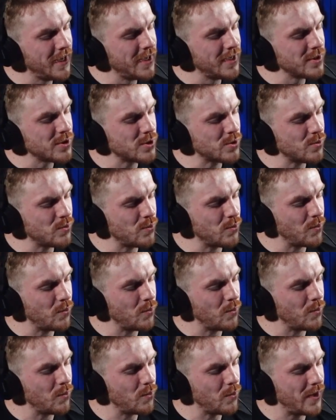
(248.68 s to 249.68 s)
So
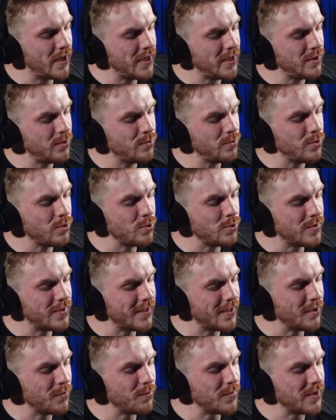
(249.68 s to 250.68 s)
why don't you
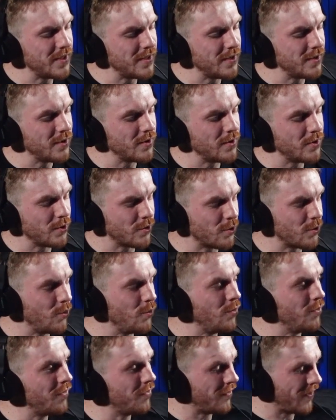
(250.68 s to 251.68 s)
tell me your
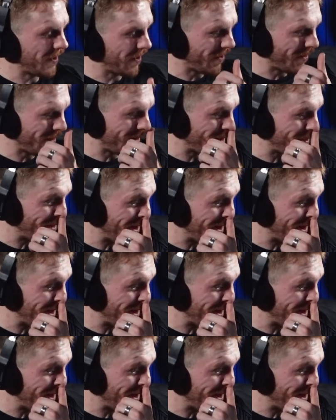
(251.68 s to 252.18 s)
Goldfinger now?